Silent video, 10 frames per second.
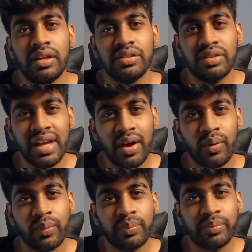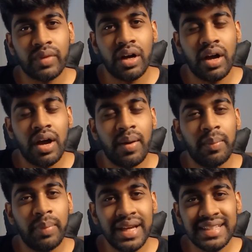So now,
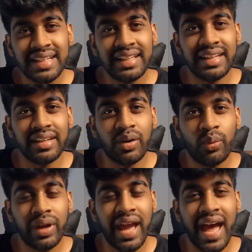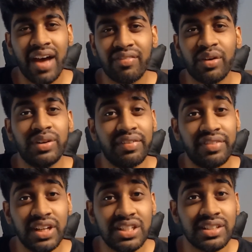basically, we have our
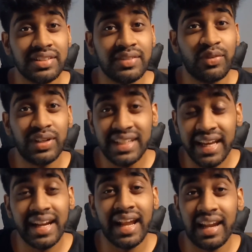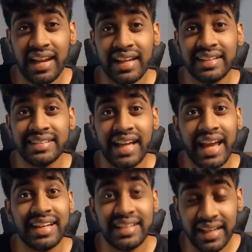definitions for data analytics
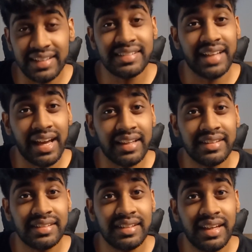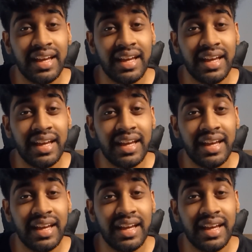and data science.